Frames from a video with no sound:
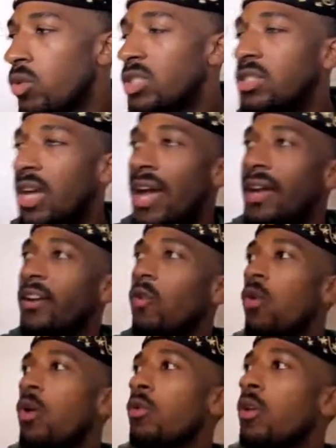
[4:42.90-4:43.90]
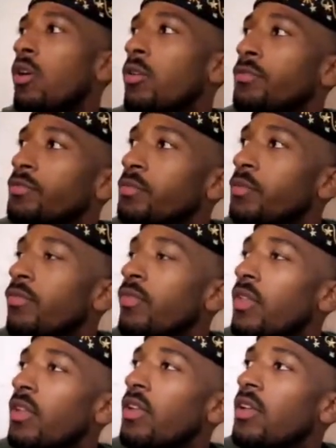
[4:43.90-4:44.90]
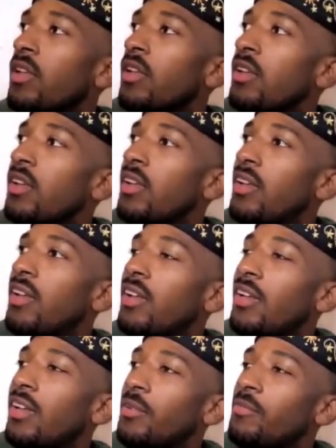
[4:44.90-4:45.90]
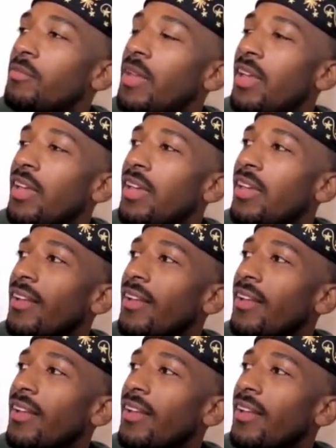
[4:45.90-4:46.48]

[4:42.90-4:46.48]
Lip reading: how the quote go? The